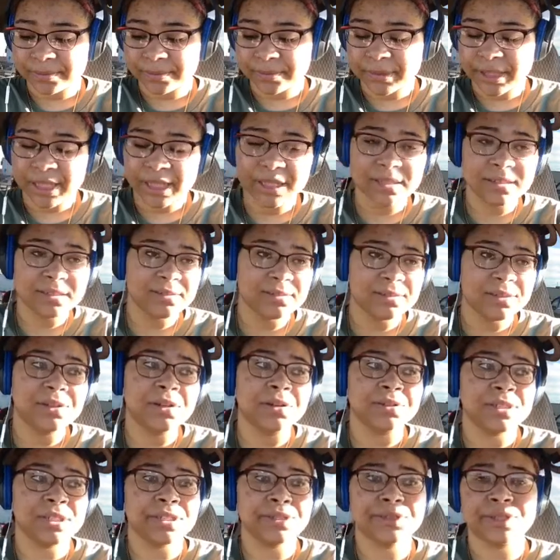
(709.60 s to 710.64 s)
Then,
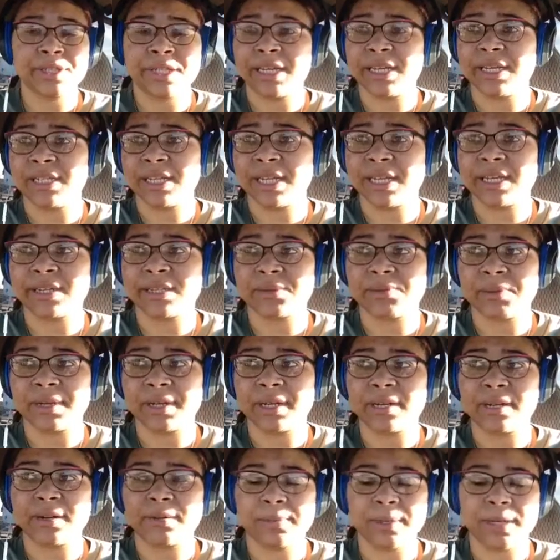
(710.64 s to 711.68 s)
Cedric said his head is
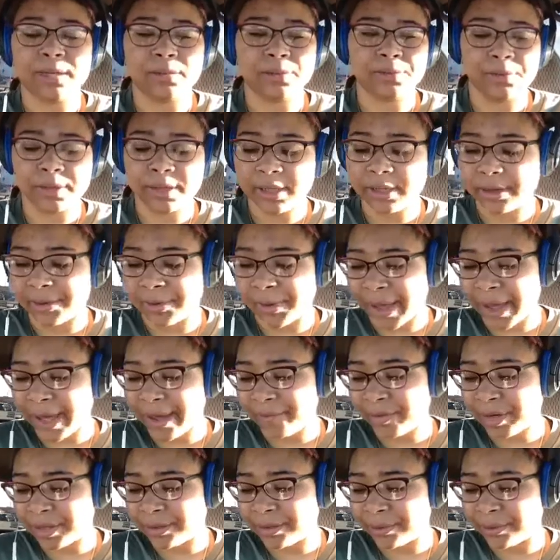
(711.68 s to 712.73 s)
spinning, and I'm like, Lord, he gonna
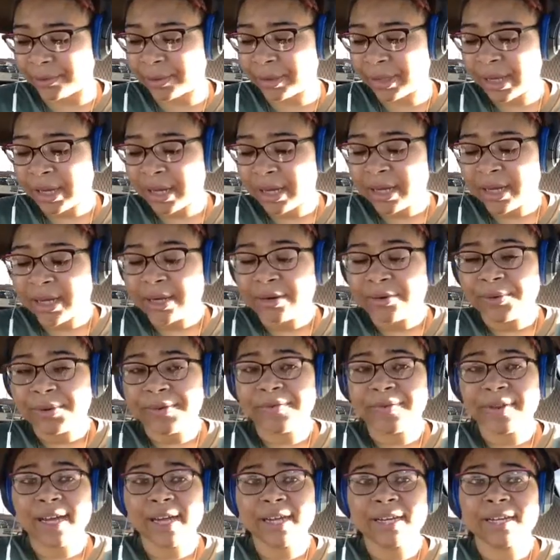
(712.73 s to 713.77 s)
have it too. We
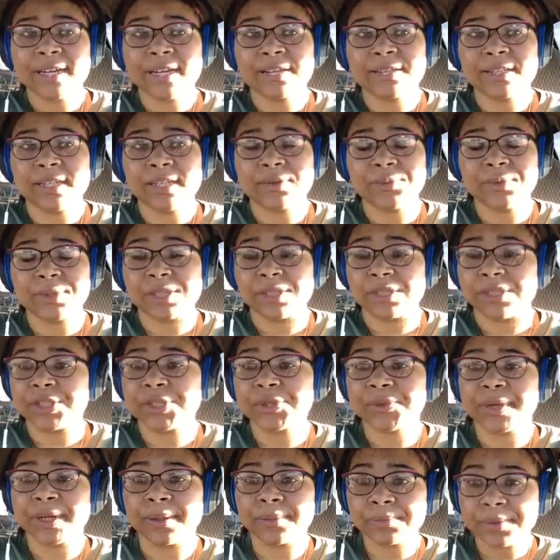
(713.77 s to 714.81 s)
find out that it was the
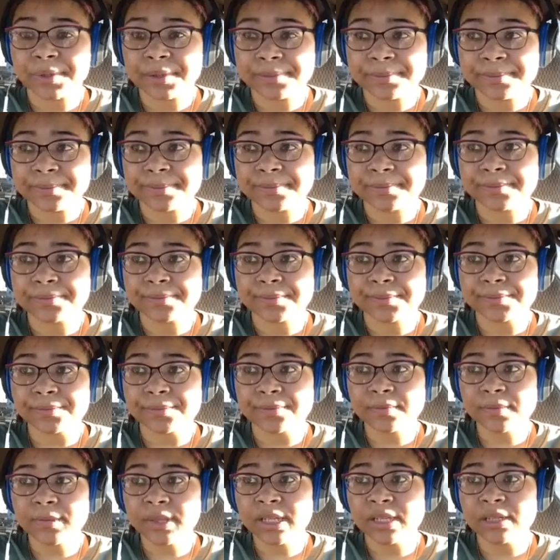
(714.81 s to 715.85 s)
shrimp.
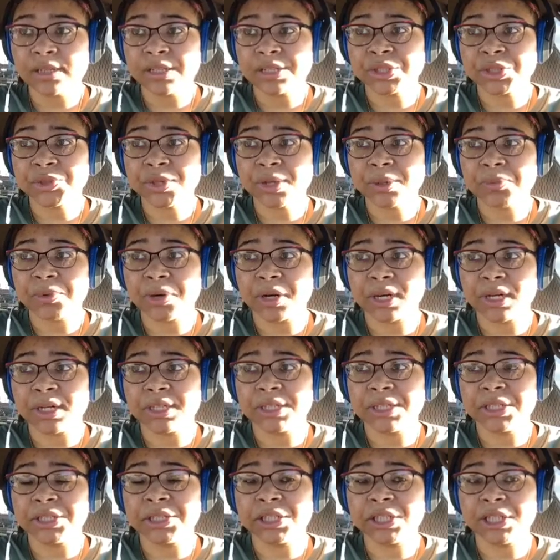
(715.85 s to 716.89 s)
The shrimp were
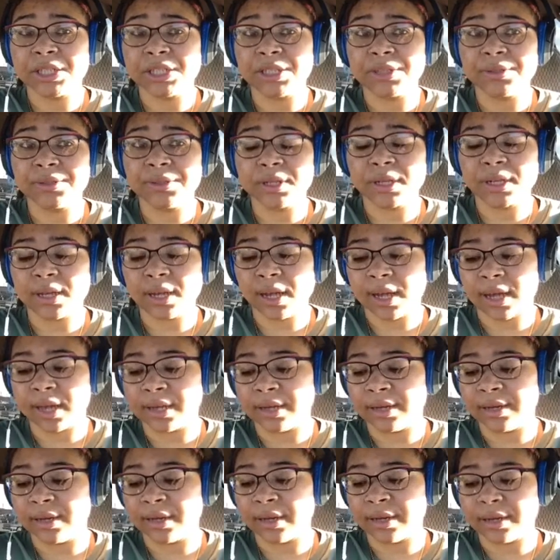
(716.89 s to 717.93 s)
underchilled,
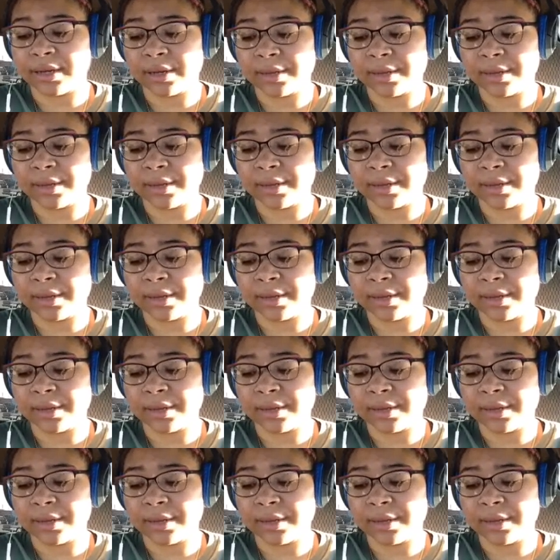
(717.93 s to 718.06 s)
and